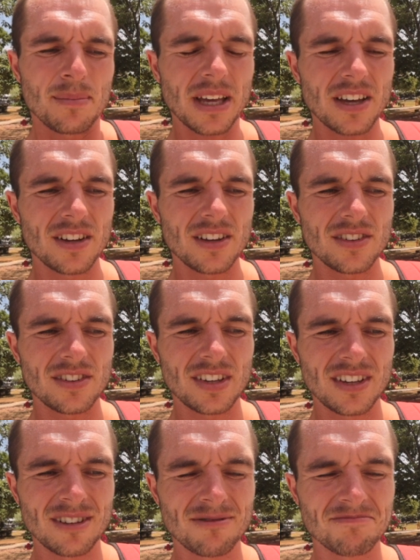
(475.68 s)
because
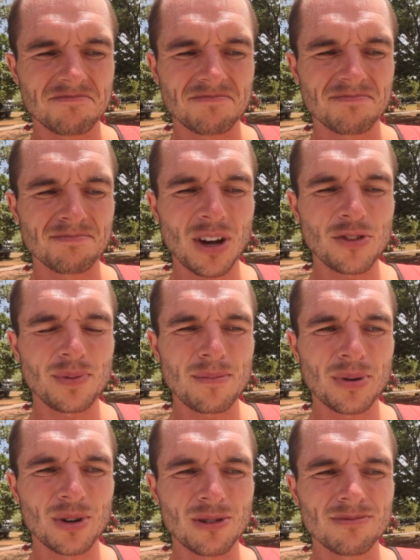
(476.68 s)
most
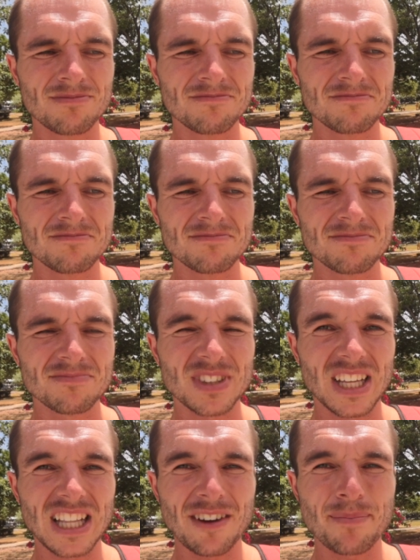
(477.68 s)
people
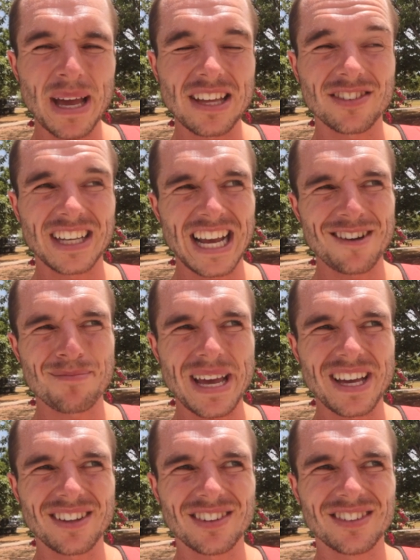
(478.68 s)
that love pets and have
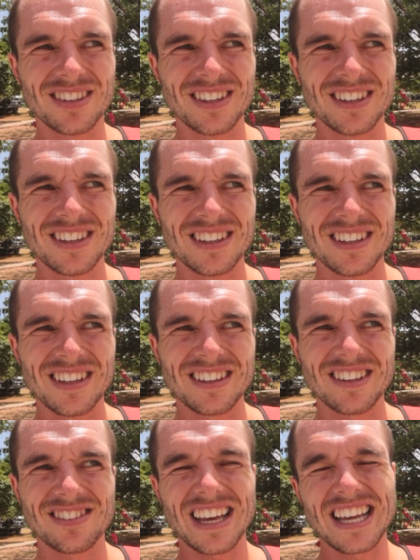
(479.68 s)
pets
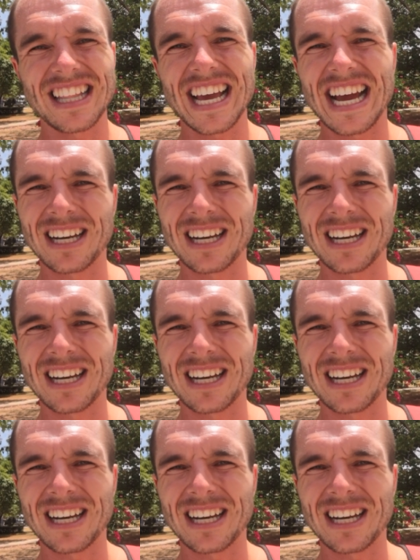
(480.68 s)
that say they're